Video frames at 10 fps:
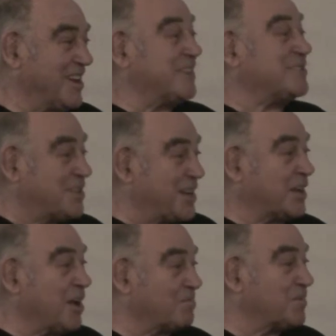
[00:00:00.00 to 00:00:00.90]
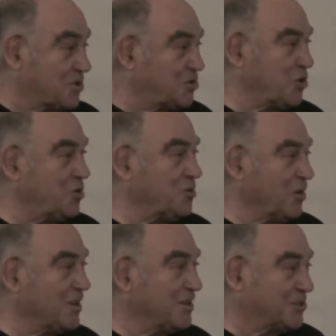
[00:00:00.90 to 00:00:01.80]
and take up this new
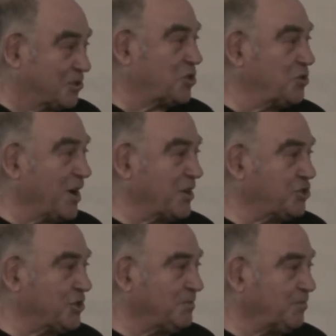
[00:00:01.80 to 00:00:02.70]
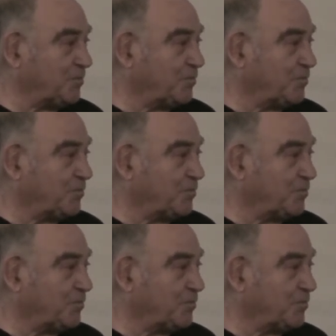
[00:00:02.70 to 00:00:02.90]
situation.